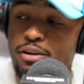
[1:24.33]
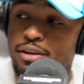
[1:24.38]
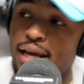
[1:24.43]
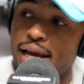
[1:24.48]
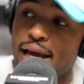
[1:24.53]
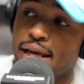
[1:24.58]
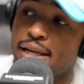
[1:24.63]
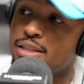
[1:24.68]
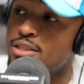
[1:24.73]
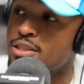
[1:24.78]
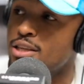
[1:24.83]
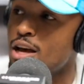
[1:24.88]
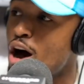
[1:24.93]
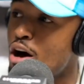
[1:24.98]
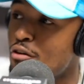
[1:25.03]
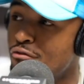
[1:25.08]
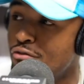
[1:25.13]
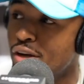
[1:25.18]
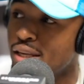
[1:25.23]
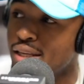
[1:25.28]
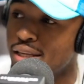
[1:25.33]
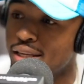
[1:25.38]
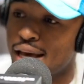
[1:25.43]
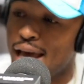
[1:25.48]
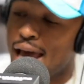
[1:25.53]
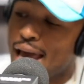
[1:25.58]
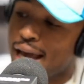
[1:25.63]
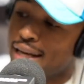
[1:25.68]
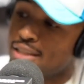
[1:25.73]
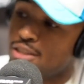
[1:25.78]
dear. It's all feeling.
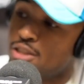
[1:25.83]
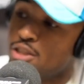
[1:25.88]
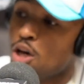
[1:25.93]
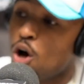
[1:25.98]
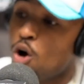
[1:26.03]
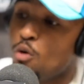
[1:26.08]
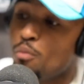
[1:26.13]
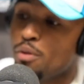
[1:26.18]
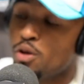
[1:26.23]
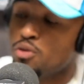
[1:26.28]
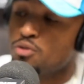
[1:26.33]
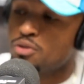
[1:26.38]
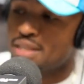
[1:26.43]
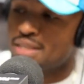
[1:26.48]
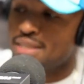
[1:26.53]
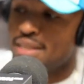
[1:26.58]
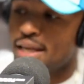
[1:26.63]
Cause soul music's